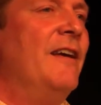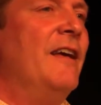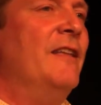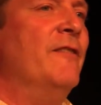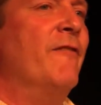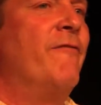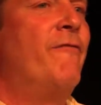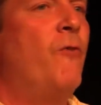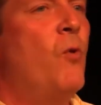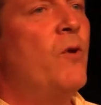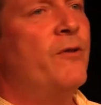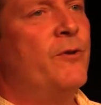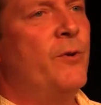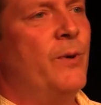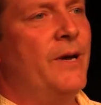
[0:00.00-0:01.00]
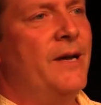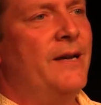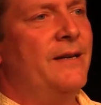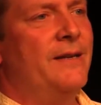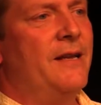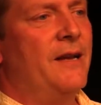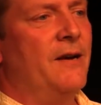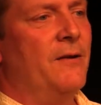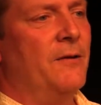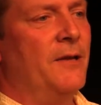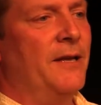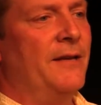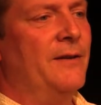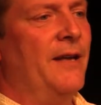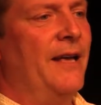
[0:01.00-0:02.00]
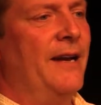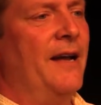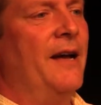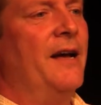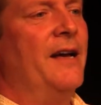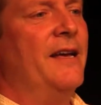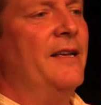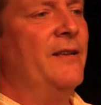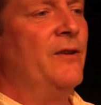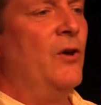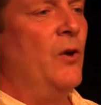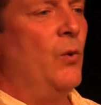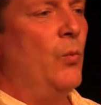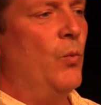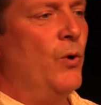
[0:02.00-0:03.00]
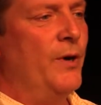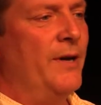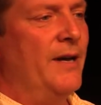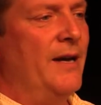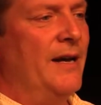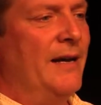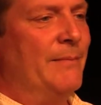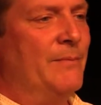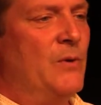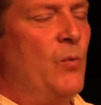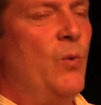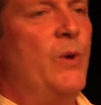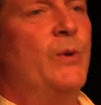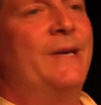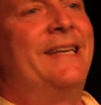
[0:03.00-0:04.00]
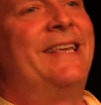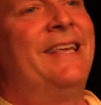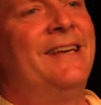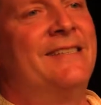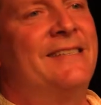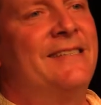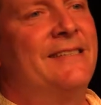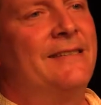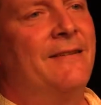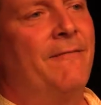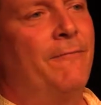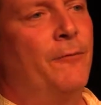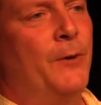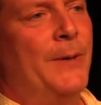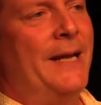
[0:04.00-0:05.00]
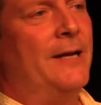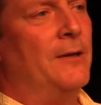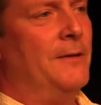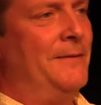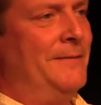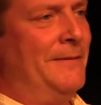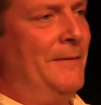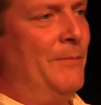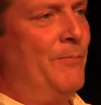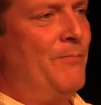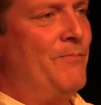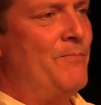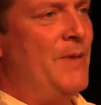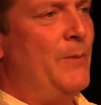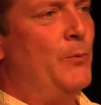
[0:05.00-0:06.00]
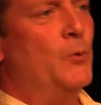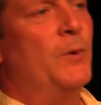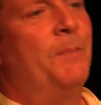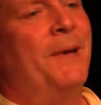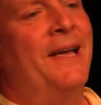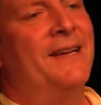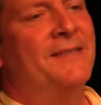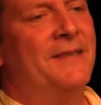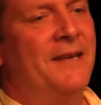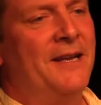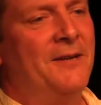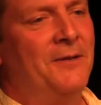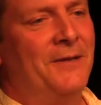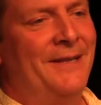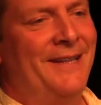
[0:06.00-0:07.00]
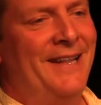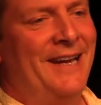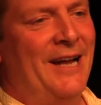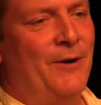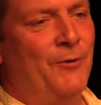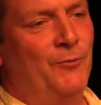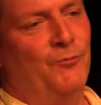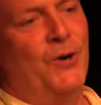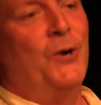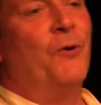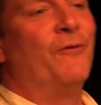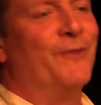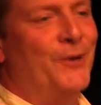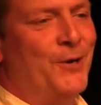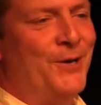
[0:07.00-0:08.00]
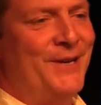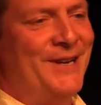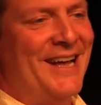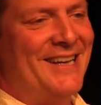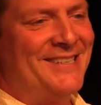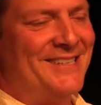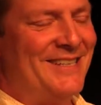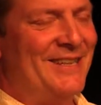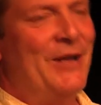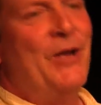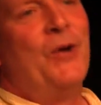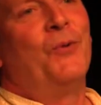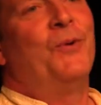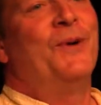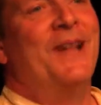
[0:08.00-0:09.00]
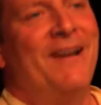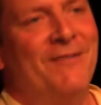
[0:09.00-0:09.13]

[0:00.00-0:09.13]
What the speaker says: In the 4th grade, Carolyn and I we would kiss for a nickel. People would pay us a nickel, and I would run over her desk, and we would